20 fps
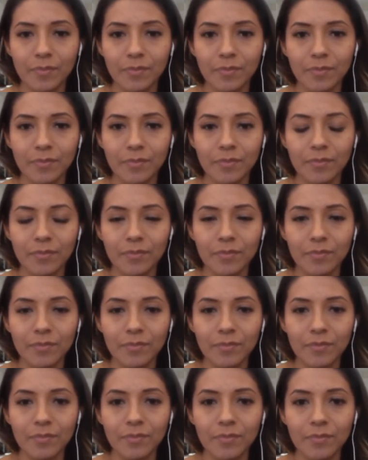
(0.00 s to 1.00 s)

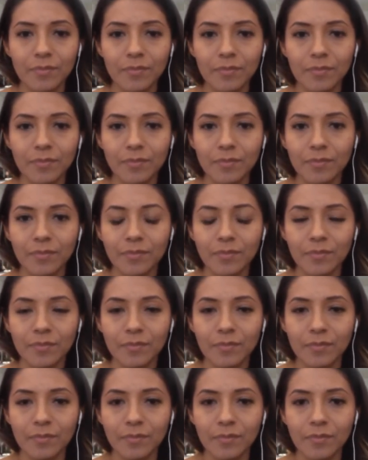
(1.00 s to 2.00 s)

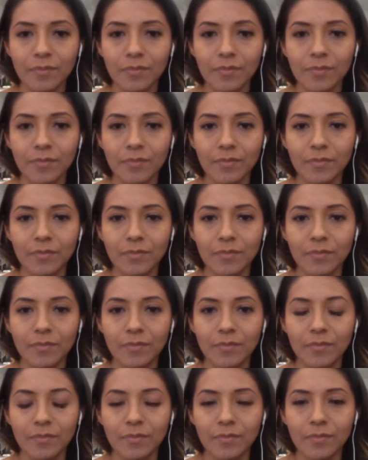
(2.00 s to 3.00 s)

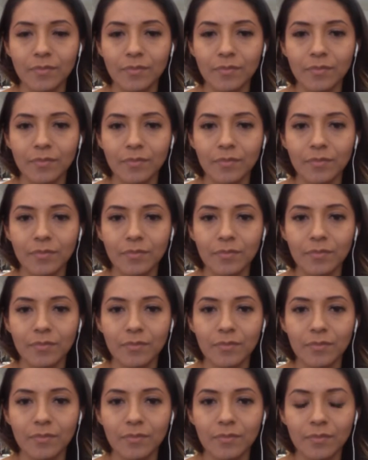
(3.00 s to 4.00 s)

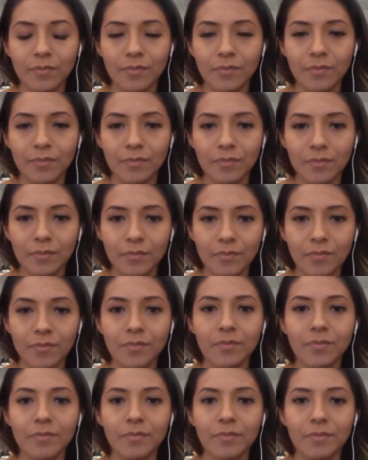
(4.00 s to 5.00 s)

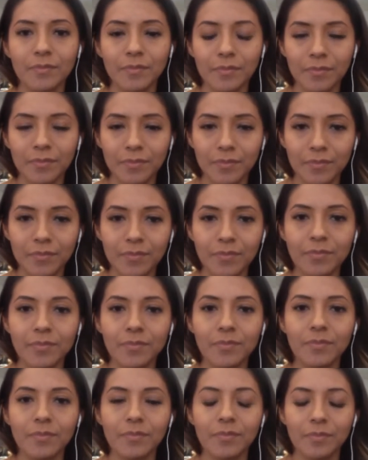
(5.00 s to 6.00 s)

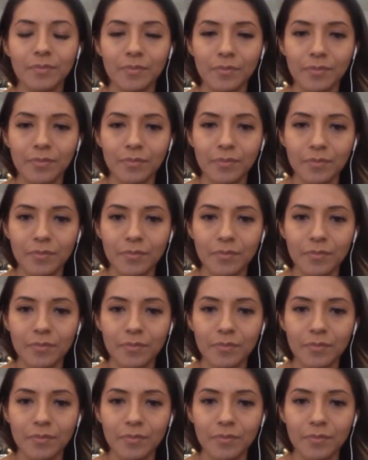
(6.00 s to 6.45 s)
No words are spoken by the person on screen.